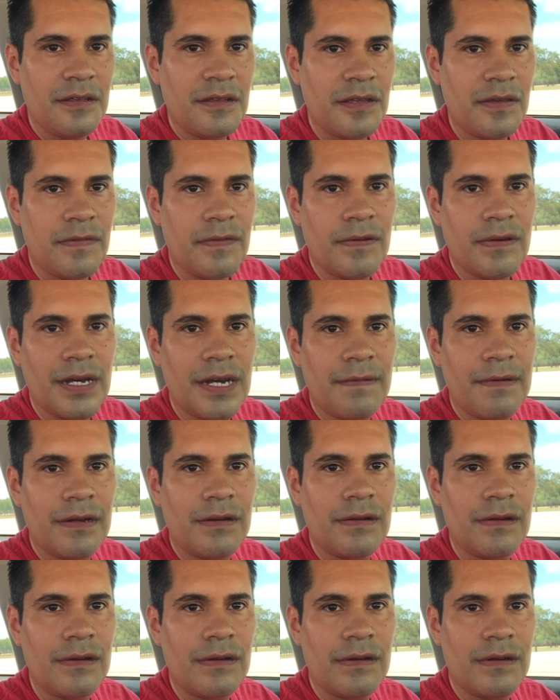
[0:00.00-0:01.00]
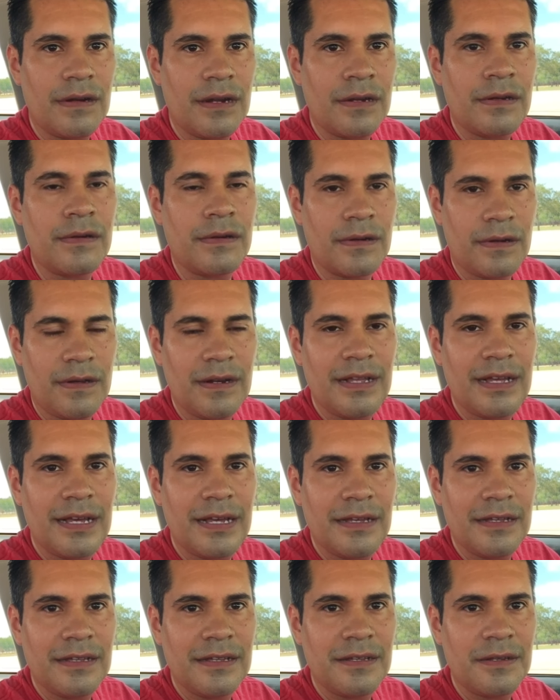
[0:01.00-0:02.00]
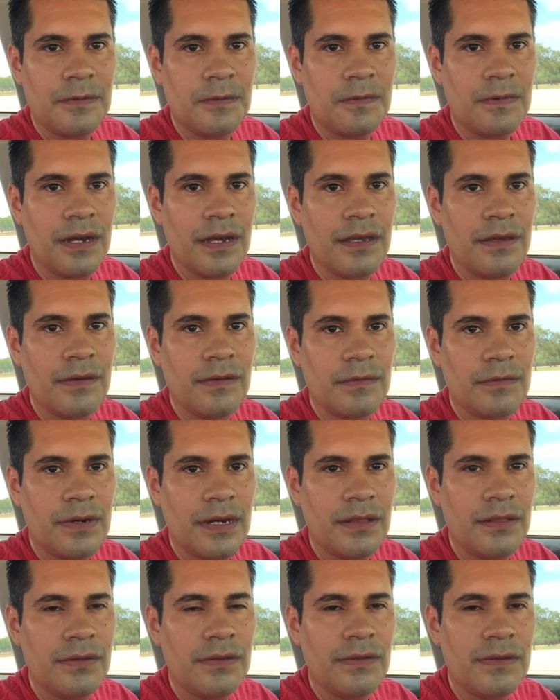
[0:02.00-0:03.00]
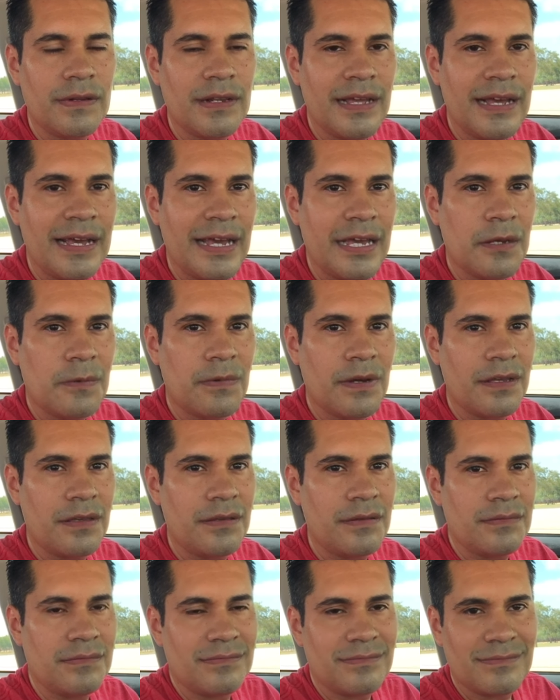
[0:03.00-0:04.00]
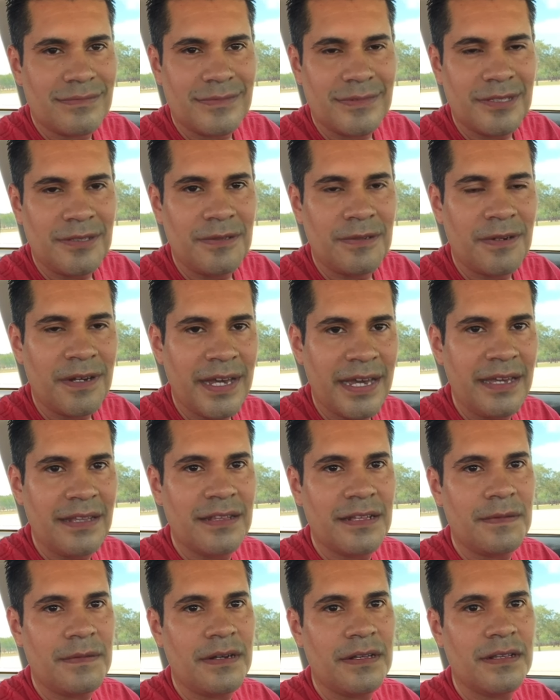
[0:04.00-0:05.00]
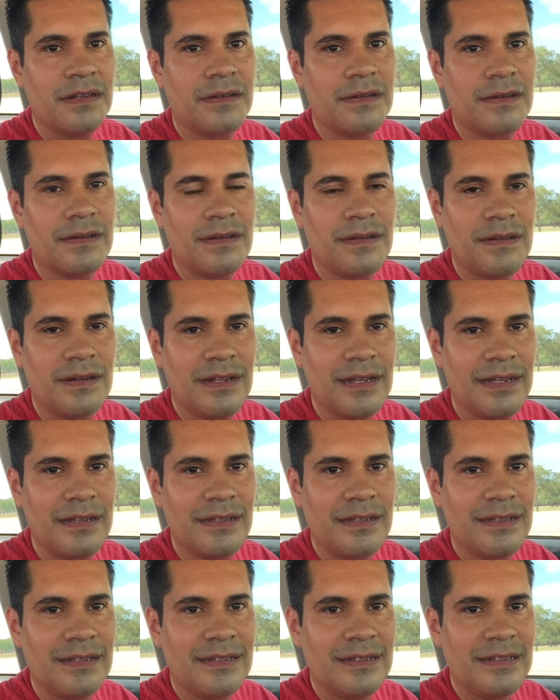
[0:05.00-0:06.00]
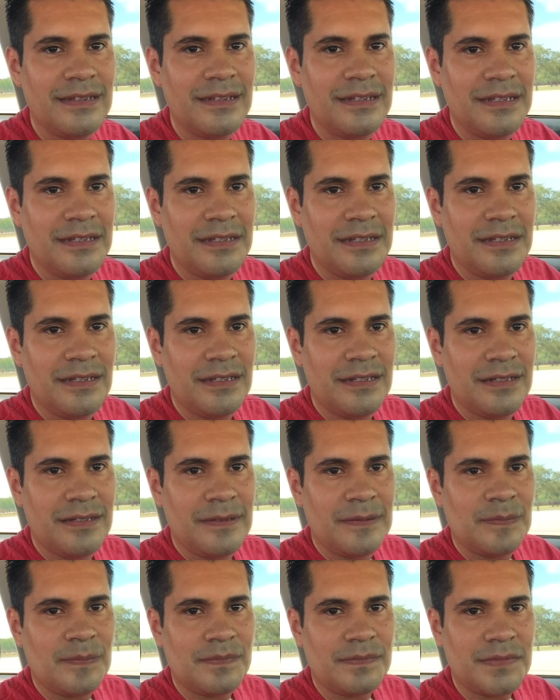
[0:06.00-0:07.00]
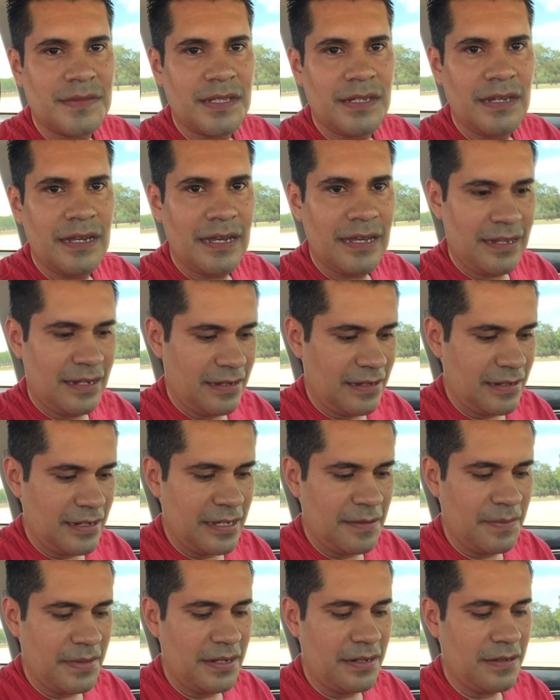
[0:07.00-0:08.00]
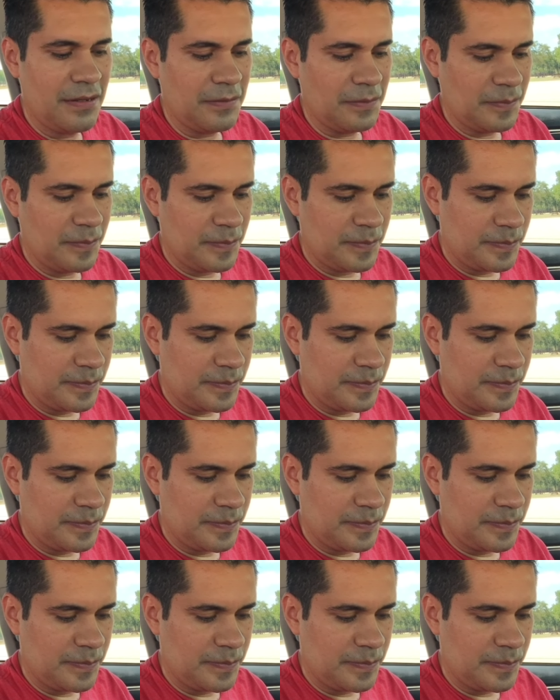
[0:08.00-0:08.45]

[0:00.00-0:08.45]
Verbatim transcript: if you have a, a Corolla, why you what do you like, what you hate about the Corolla, and let me know.